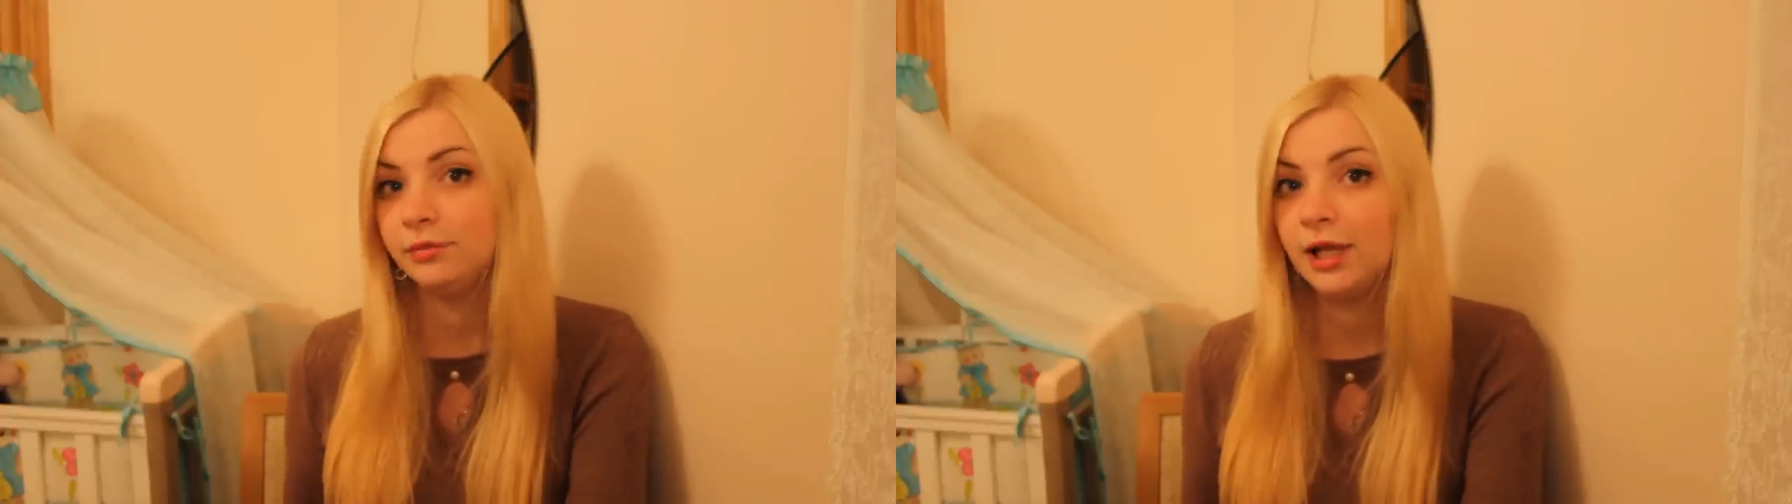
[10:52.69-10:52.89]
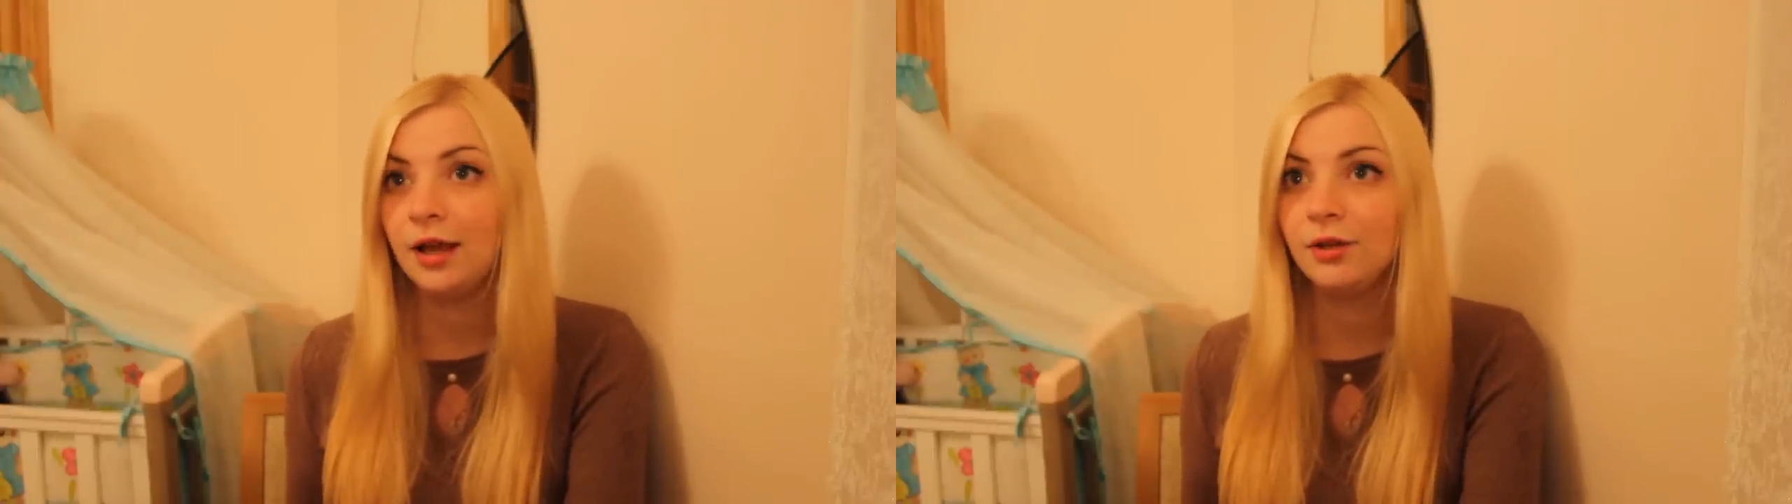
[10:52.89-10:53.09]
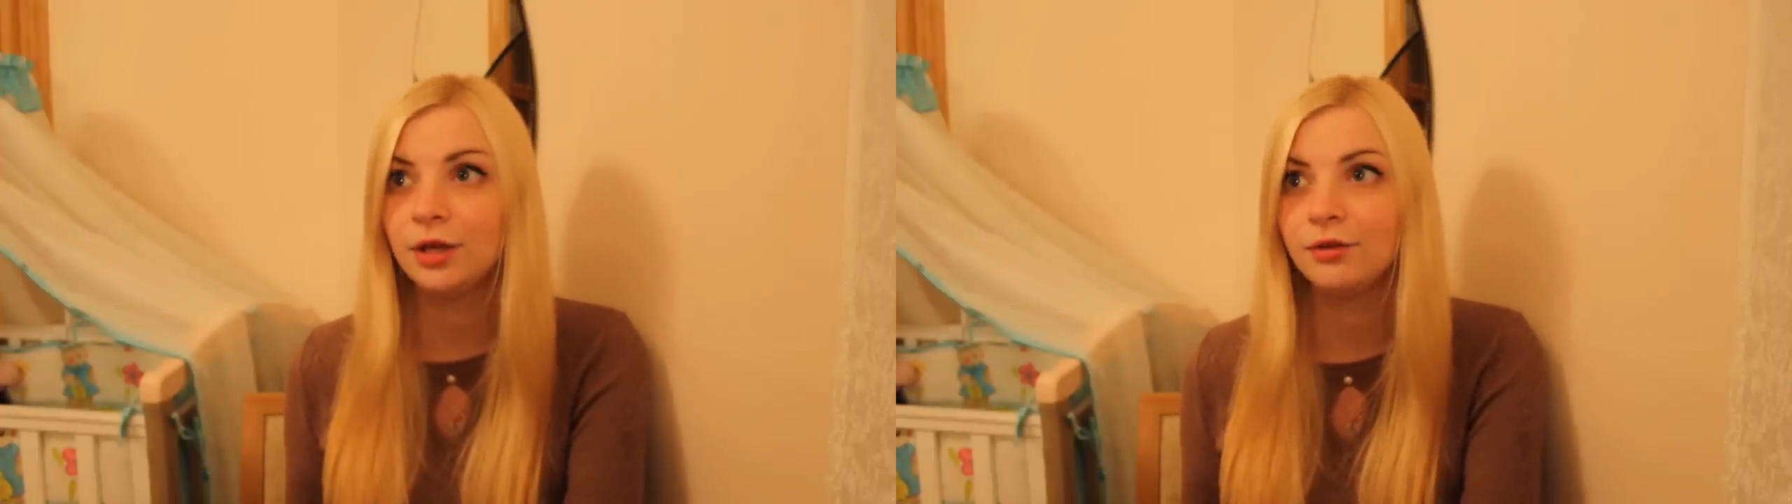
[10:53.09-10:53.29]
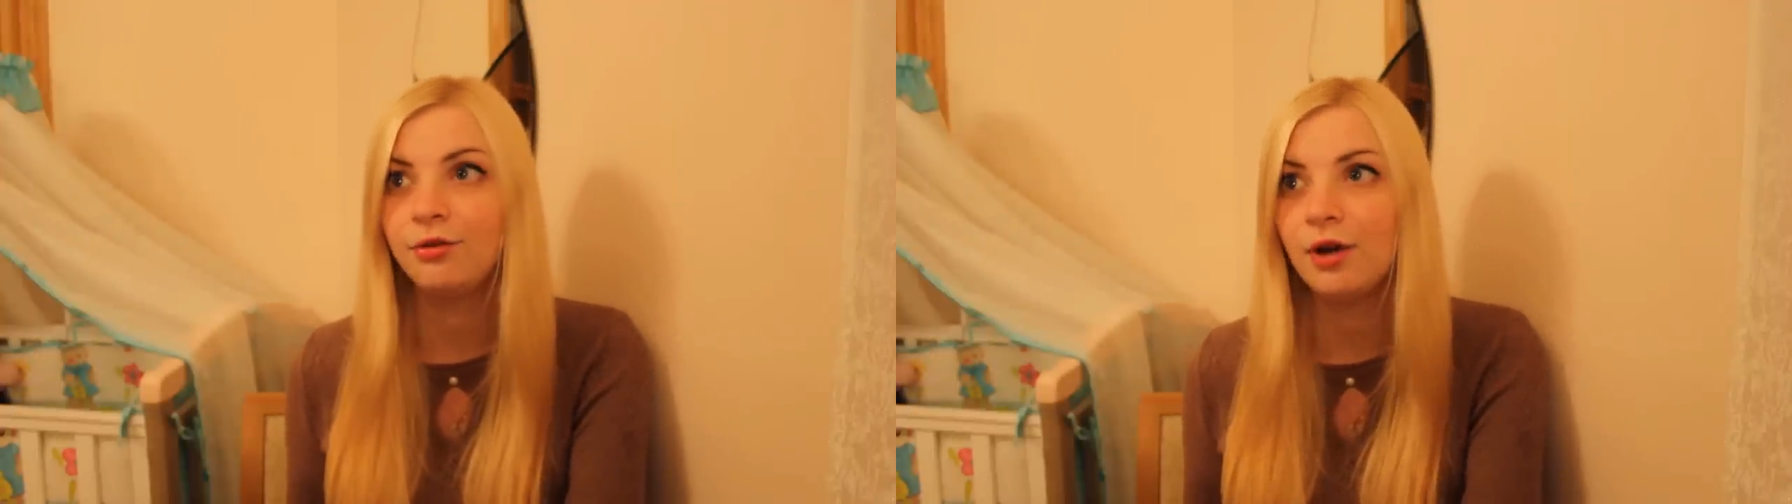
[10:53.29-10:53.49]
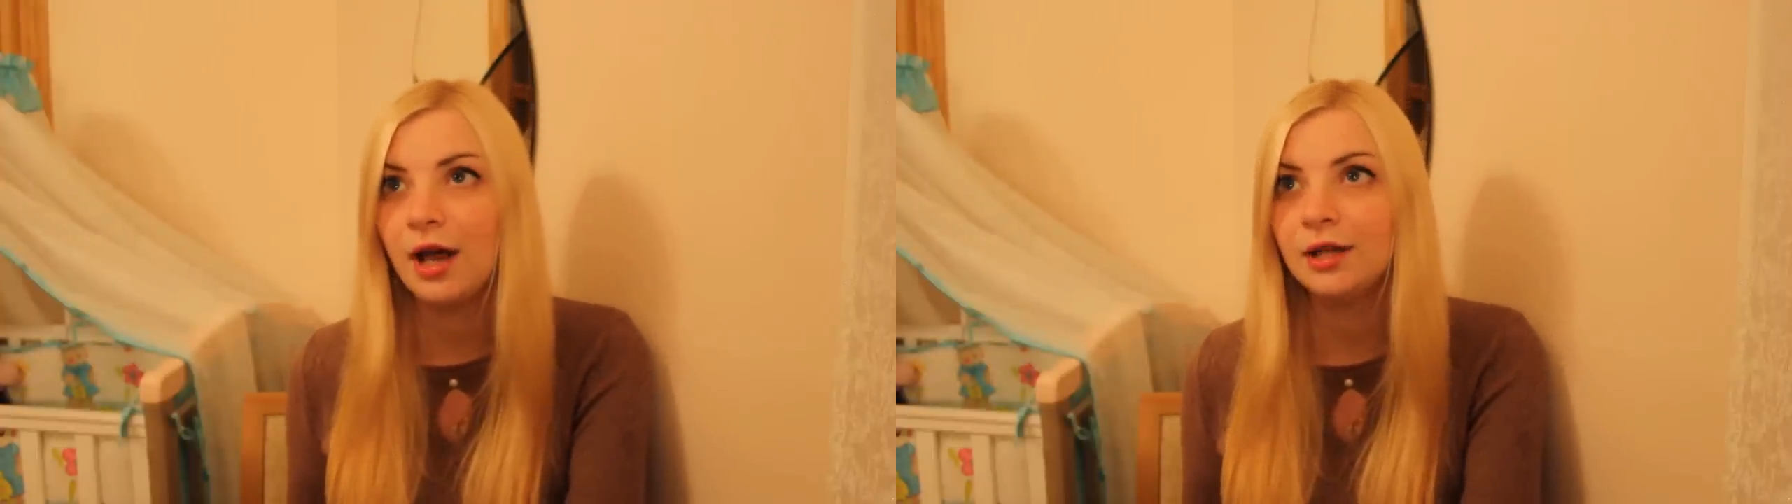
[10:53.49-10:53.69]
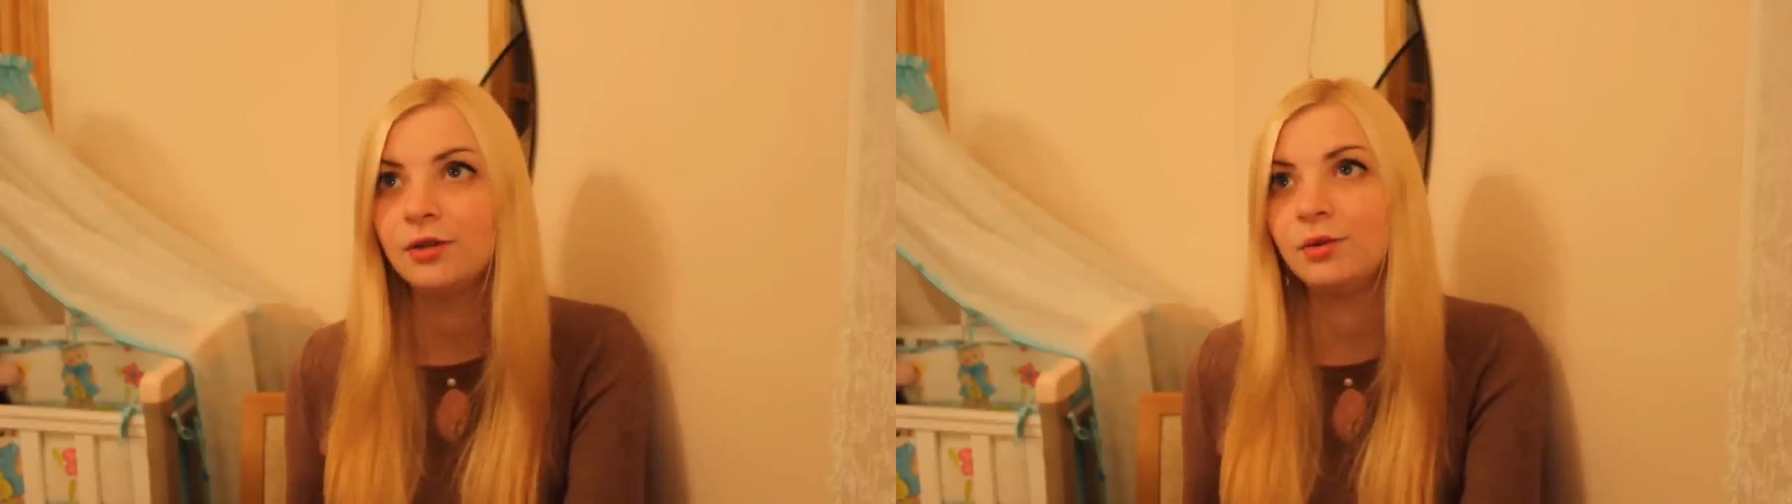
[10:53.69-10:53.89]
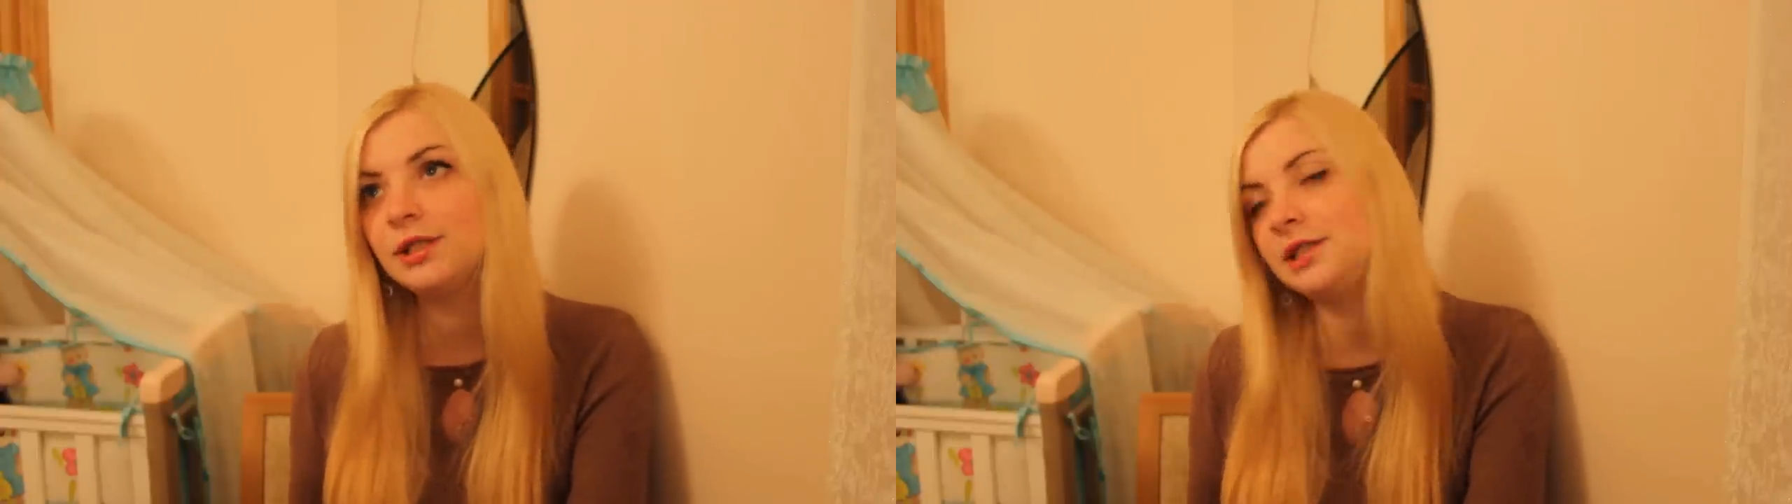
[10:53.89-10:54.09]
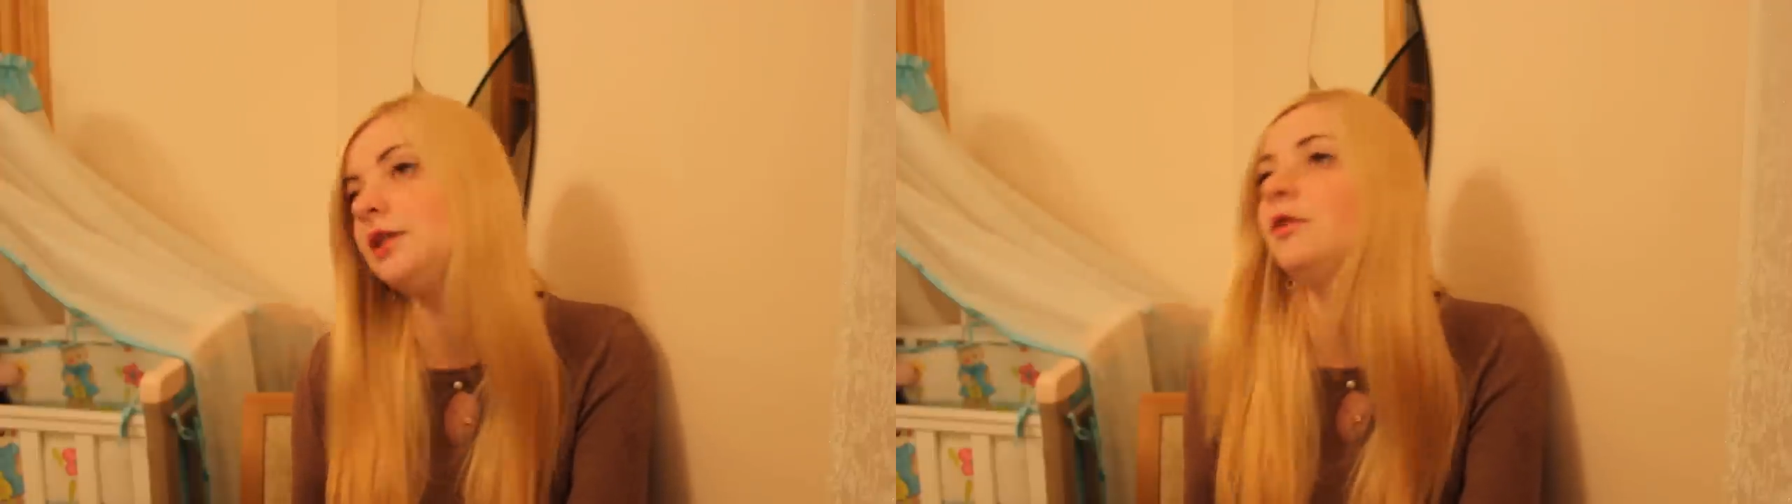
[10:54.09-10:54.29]
Yeah, you can find and
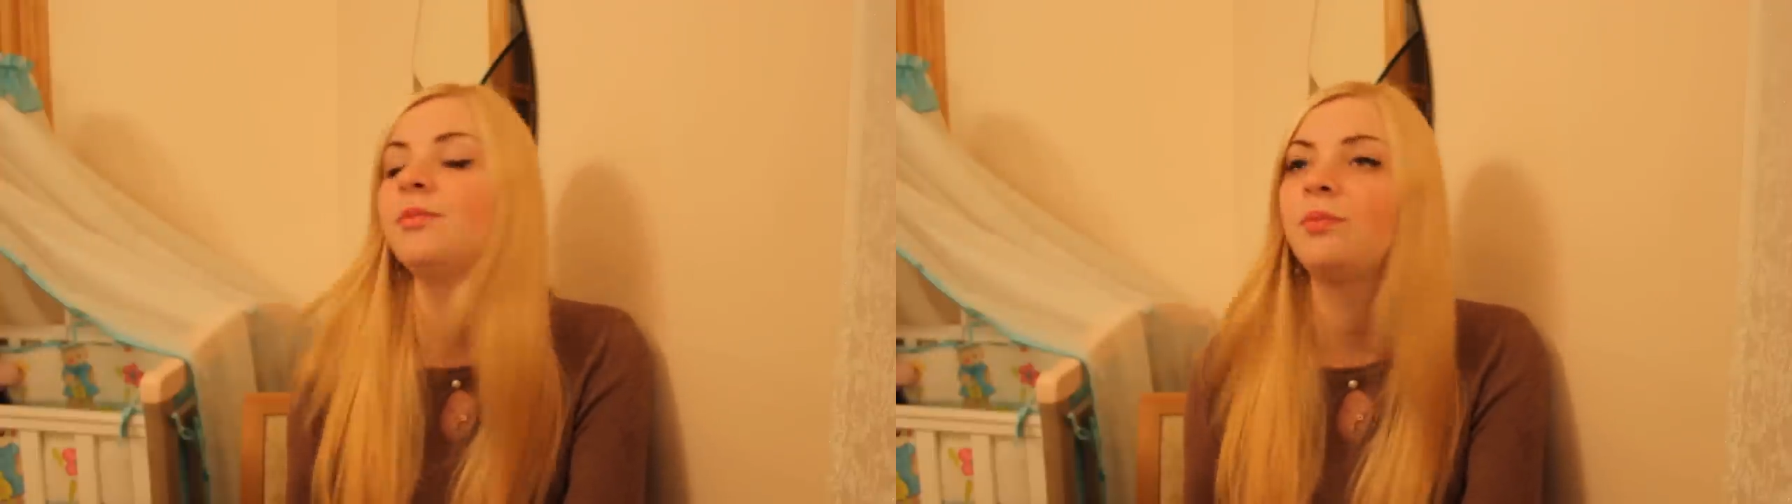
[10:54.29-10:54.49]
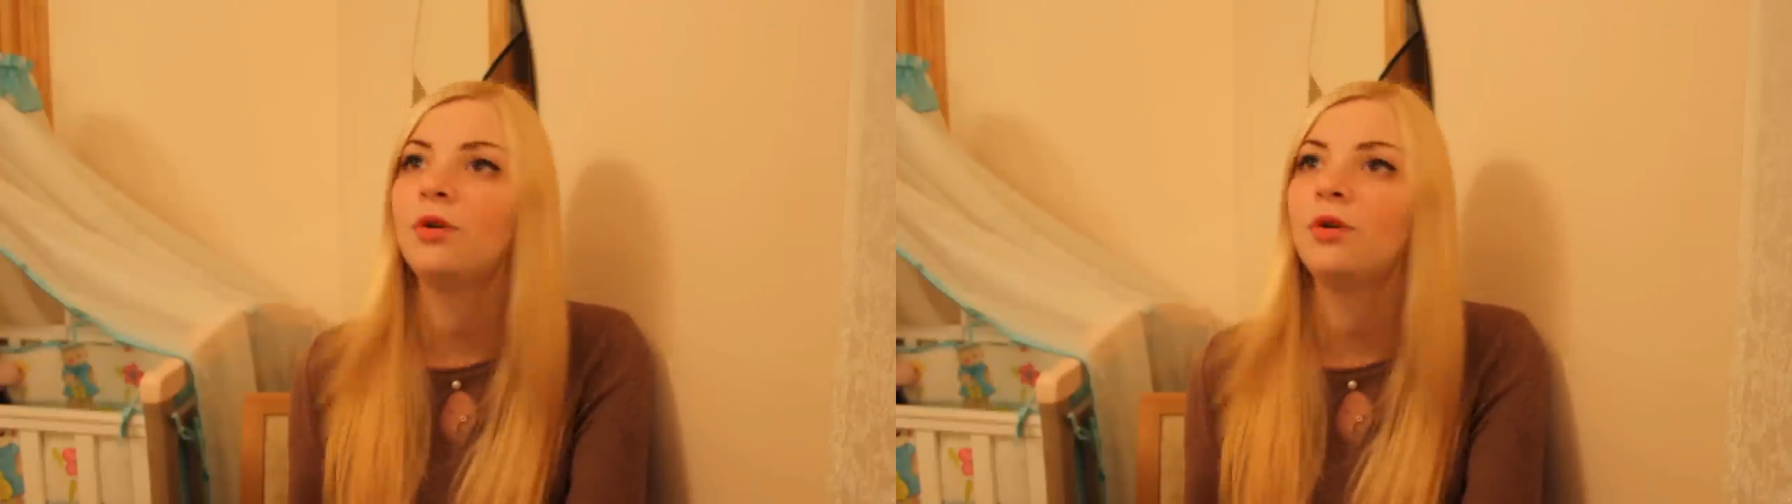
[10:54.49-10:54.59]
receive